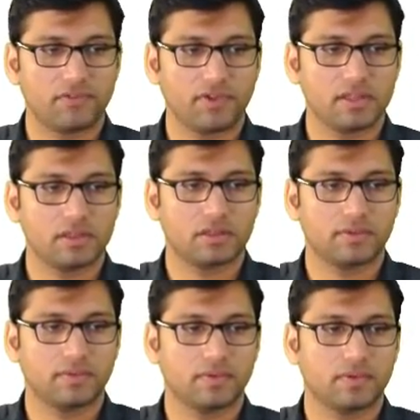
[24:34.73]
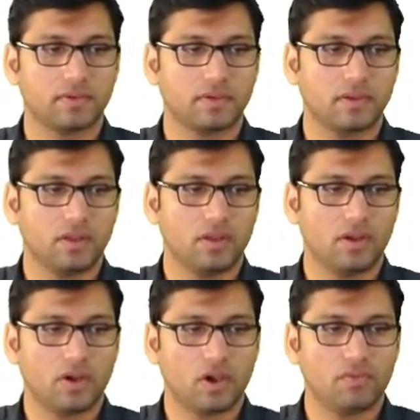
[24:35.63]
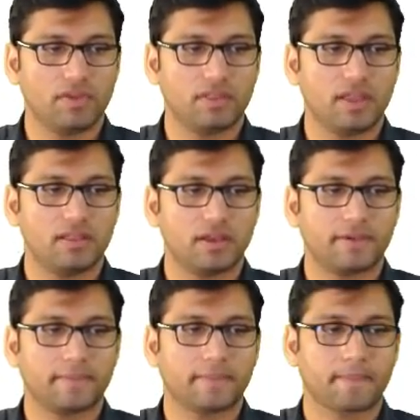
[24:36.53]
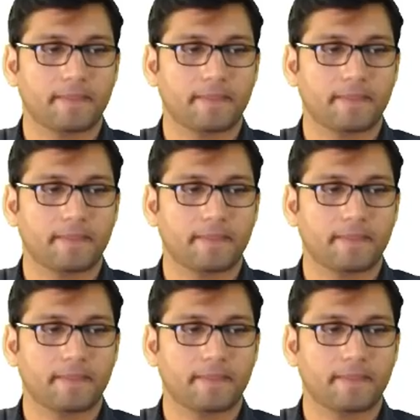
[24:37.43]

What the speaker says: surface on which there